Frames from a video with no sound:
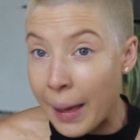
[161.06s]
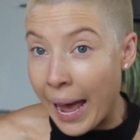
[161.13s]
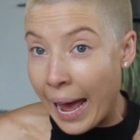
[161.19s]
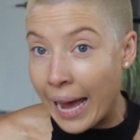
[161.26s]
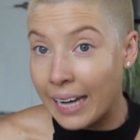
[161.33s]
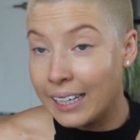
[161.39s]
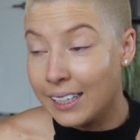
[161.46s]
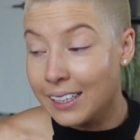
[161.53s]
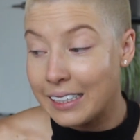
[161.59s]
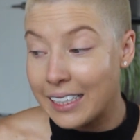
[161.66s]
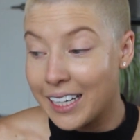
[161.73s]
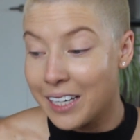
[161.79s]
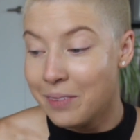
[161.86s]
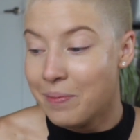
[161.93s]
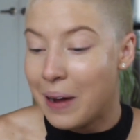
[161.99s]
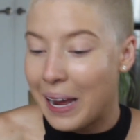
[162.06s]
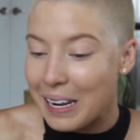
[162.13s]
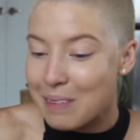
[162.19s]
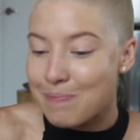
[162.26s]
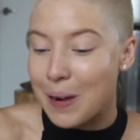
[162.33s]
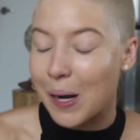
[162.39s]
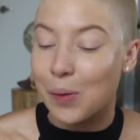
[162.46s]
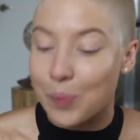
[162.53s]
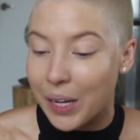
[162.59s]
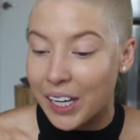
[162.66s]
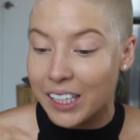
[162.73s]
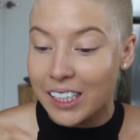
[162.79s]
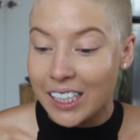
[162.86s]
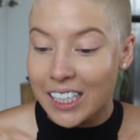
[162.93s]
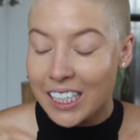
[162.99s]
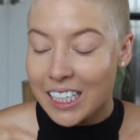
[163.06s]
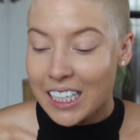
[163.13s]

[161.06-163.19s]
bad in my apartment.